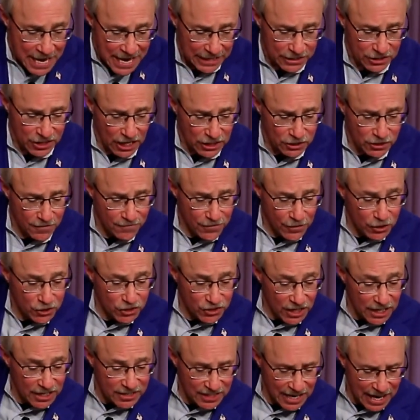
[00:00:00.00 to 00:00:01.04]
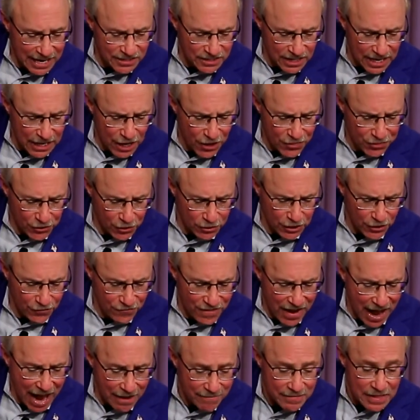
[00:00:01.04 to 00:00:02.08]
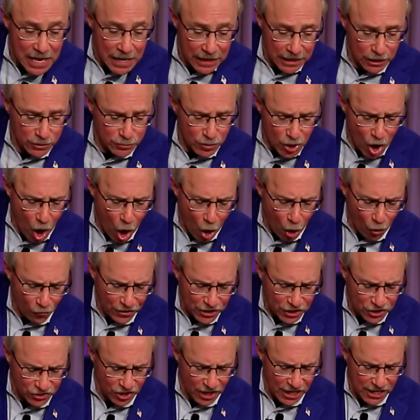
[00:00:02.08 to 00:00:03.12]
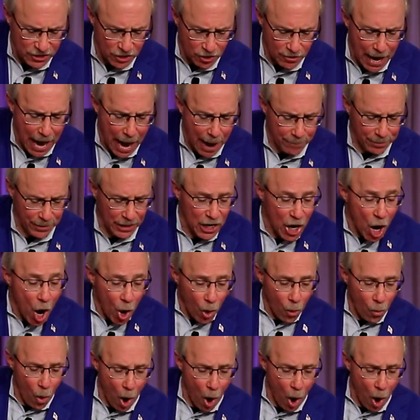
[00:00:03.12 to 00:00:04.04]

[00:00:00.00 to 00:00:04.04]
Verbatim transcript: It says in verse 6 Isaiah 35, because when all these things are happening,